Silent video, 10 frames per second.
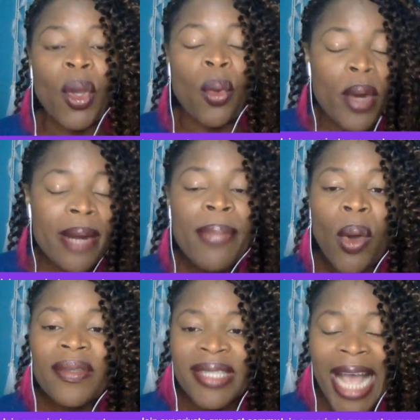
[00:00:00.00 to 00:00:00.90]
we're
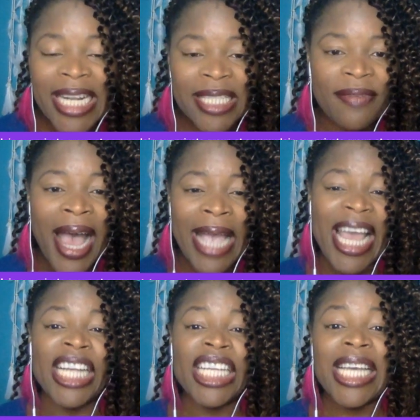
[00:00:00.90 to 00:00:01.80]
both satisfied
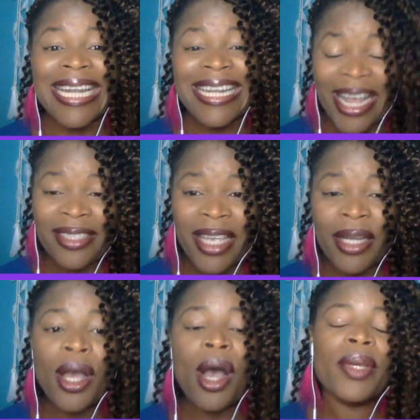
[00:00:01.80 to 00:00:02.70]
and
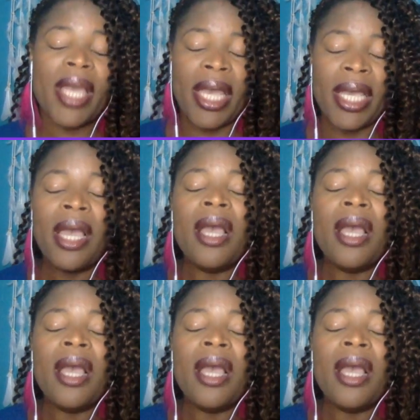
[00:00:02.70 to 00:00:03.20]
connected? Okay.